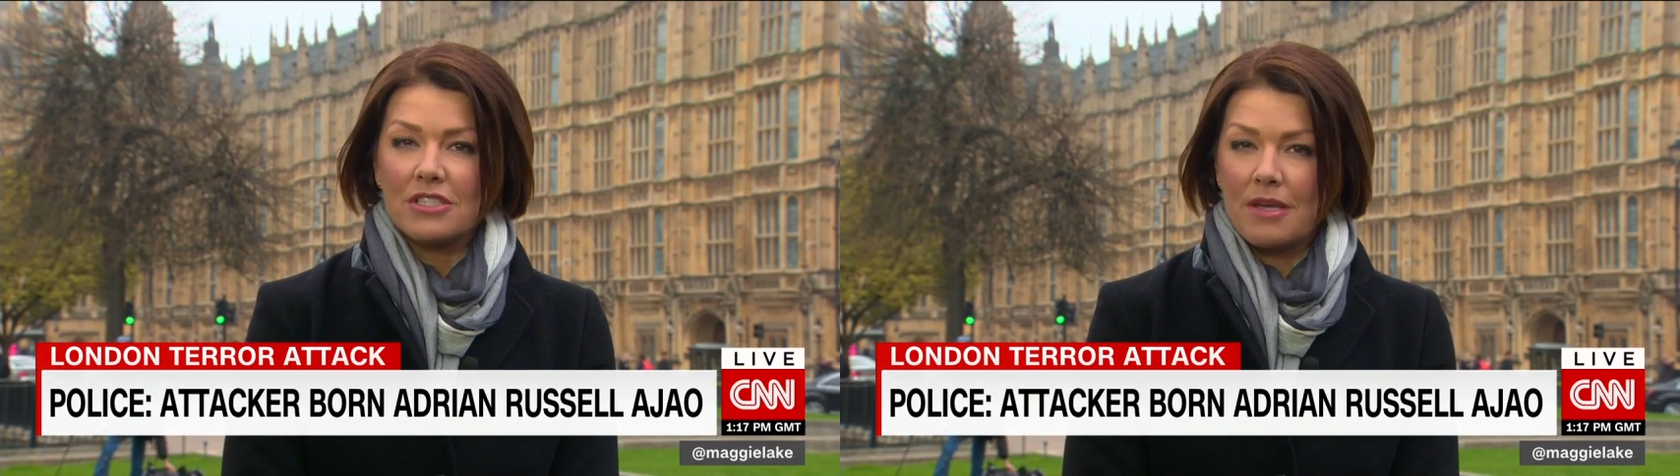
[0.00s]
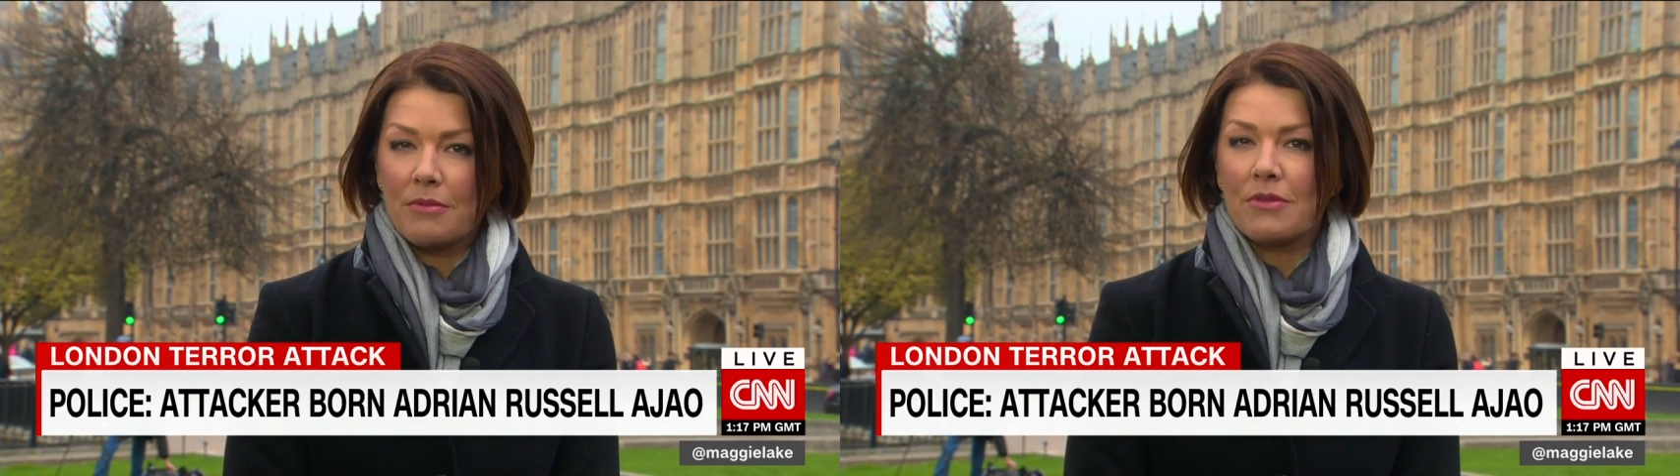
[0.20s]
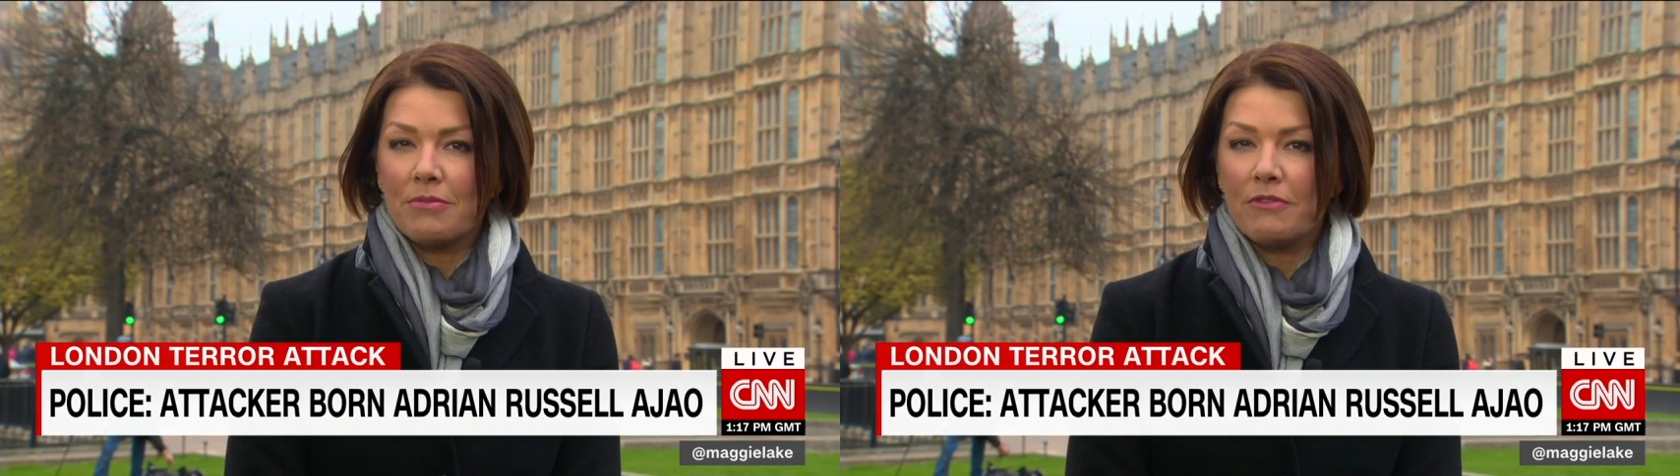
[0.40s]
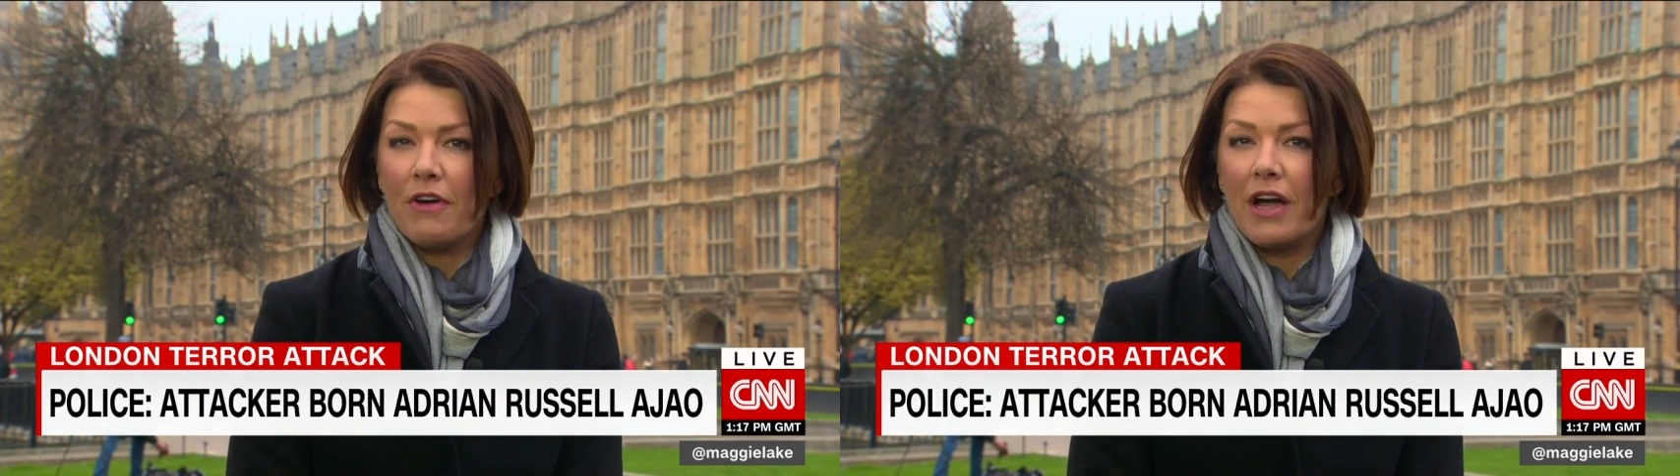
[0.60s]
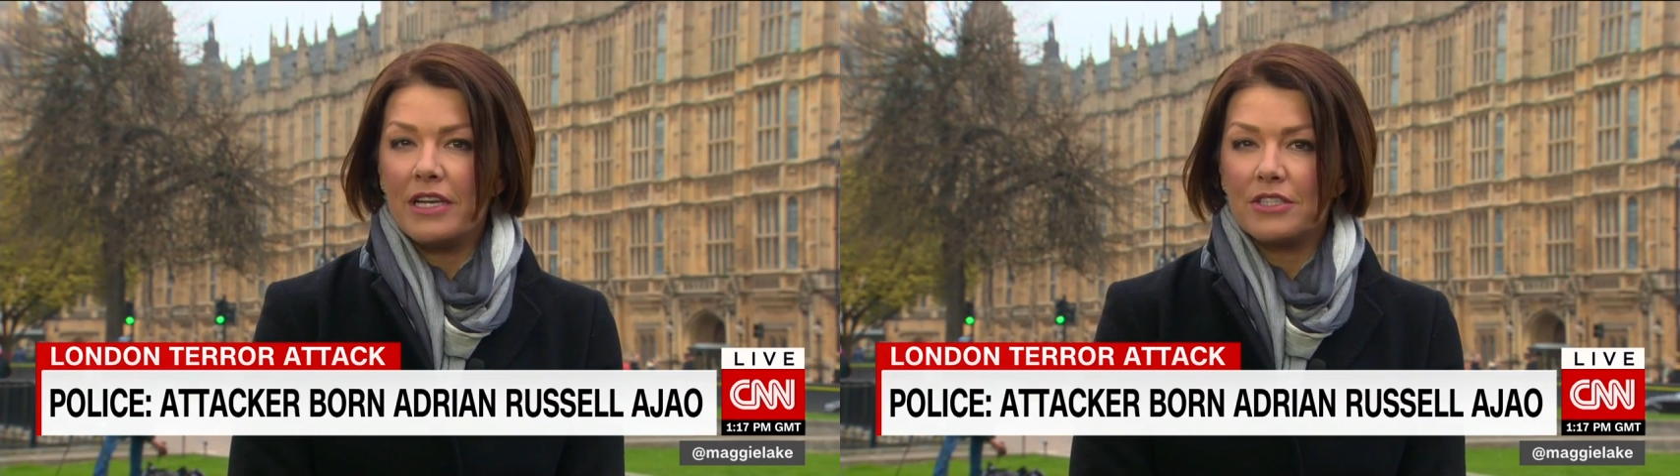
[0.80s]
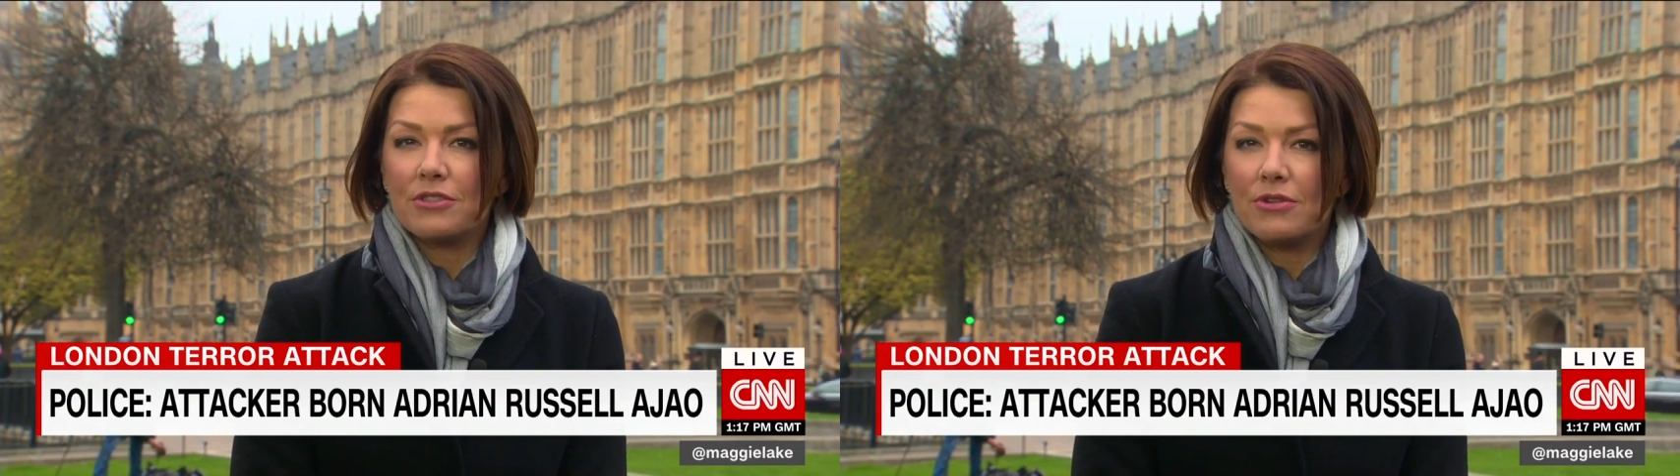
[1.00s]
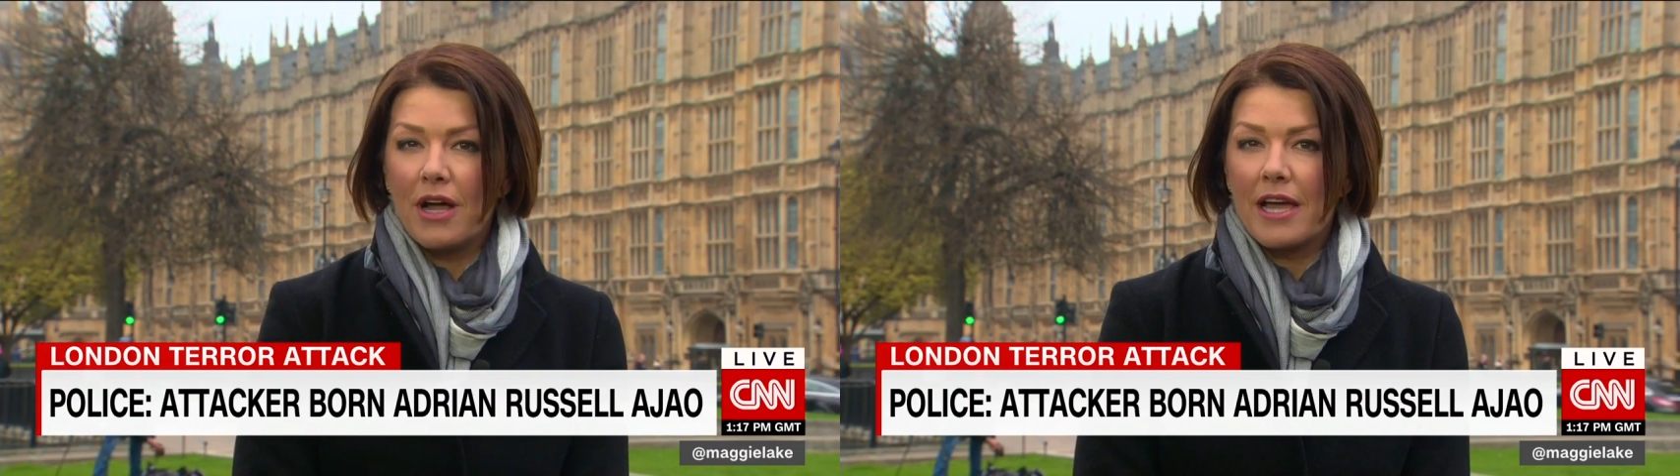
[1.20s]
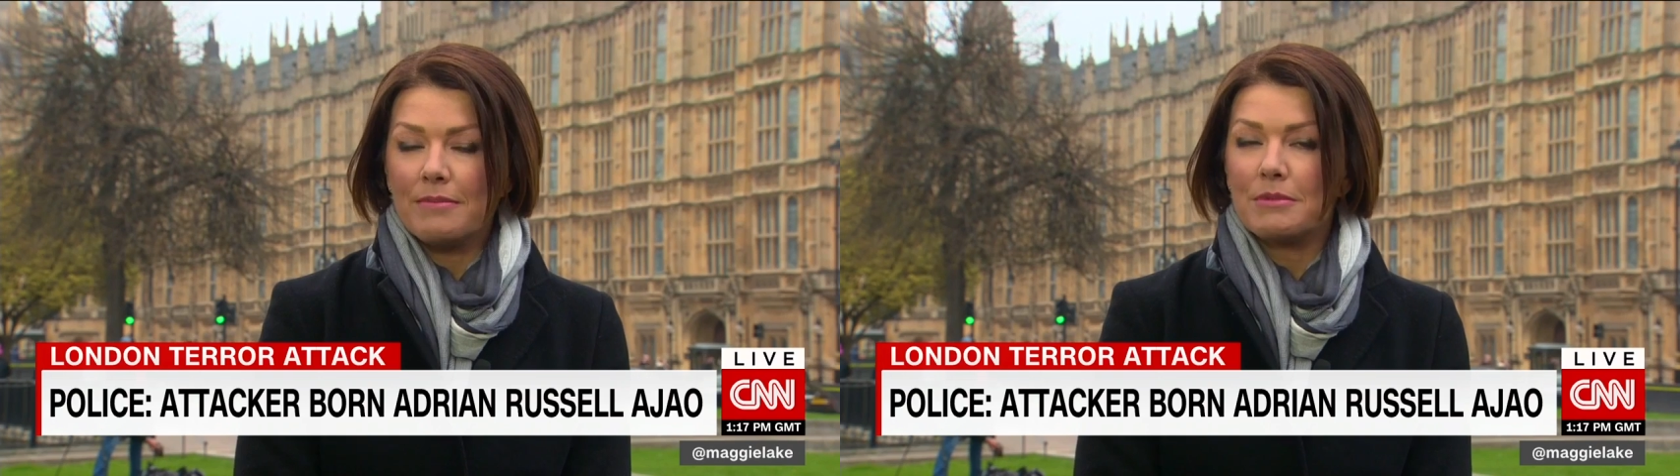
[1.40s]
some of them for violent
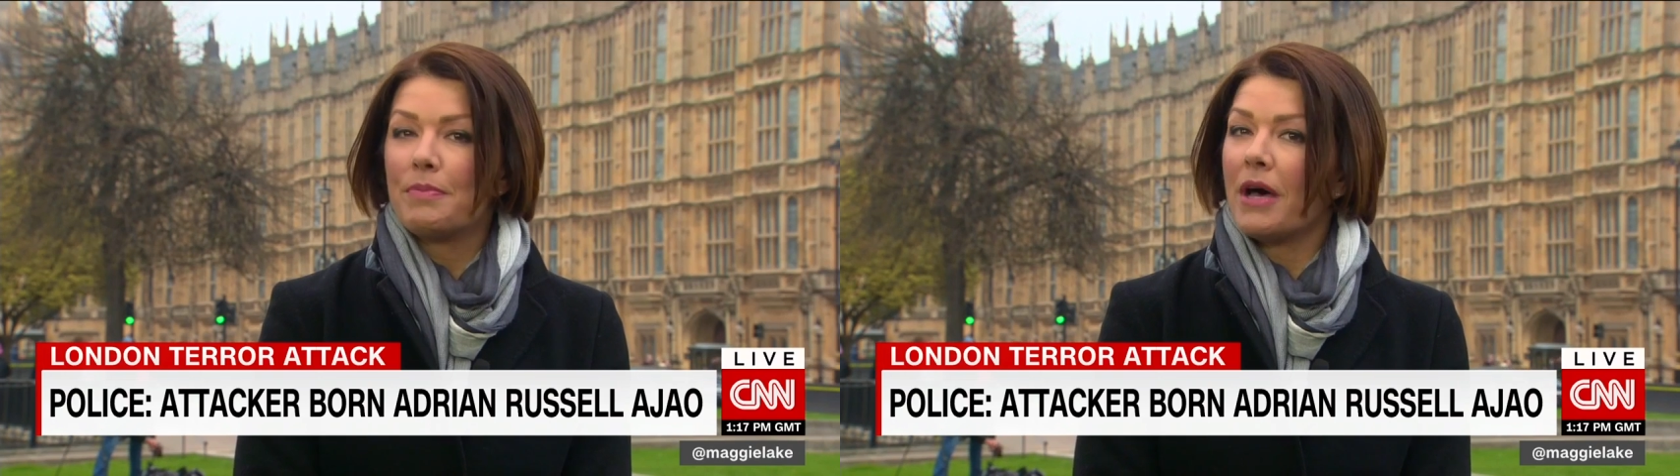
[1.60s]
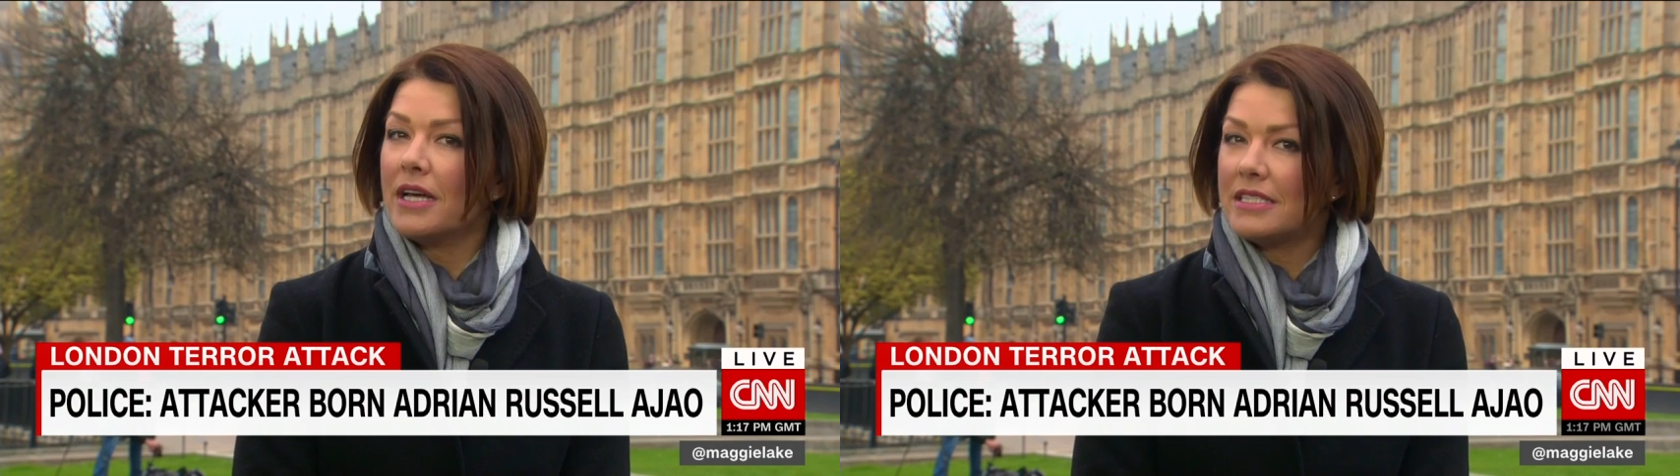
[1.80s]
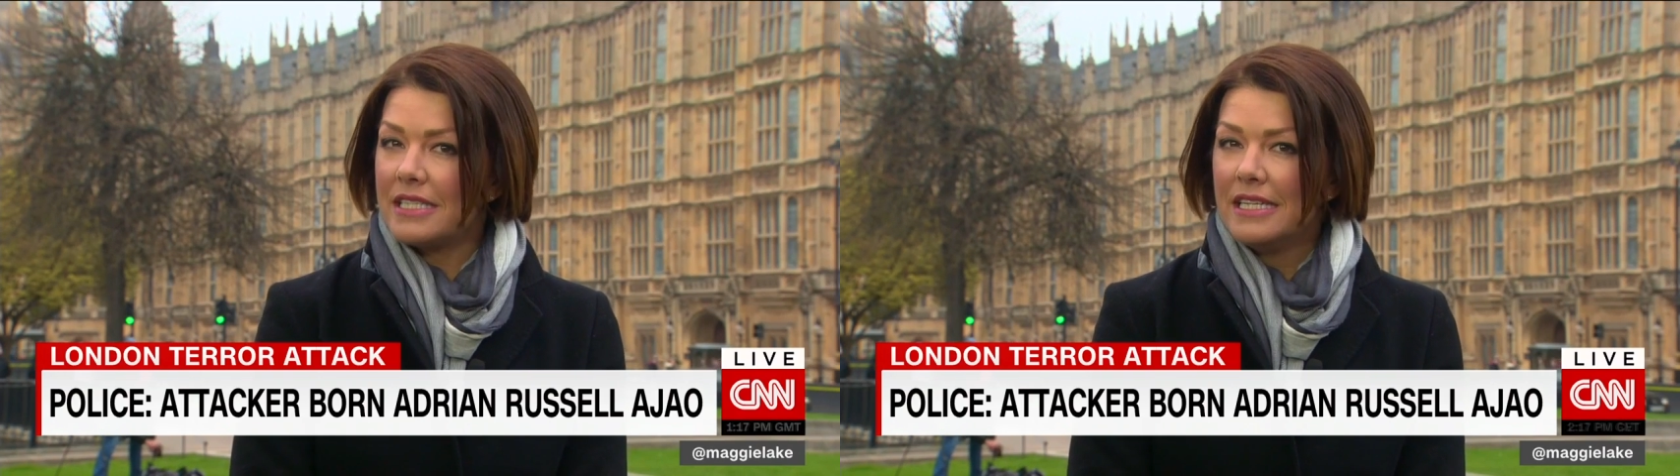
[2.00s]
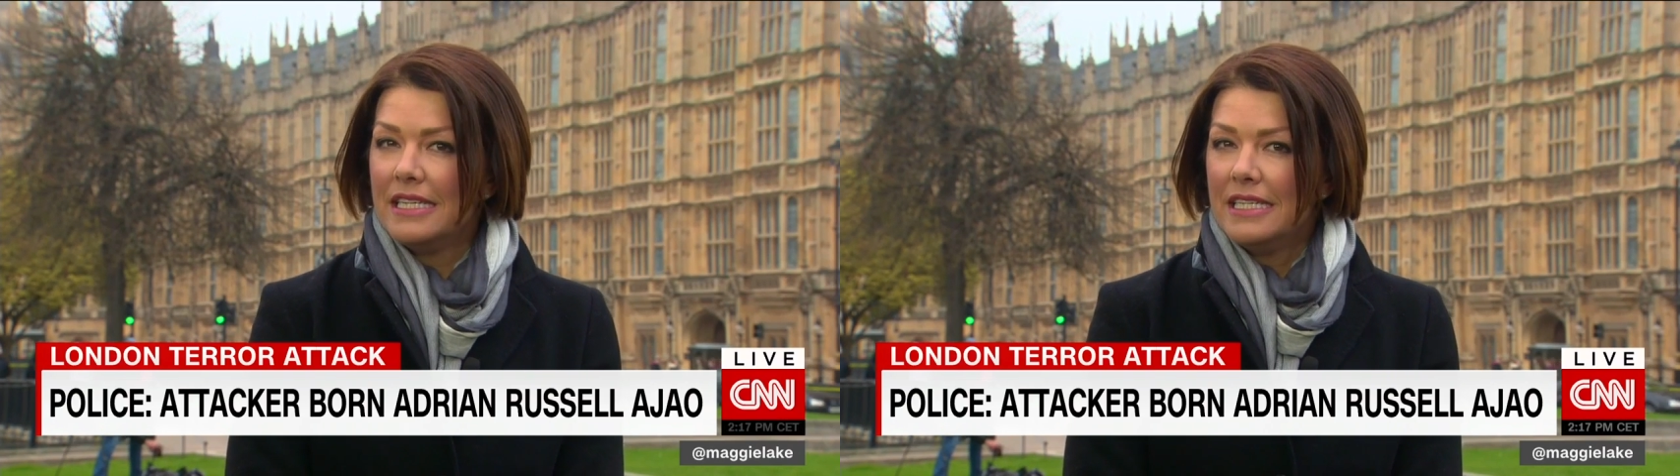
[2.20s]
crimes, but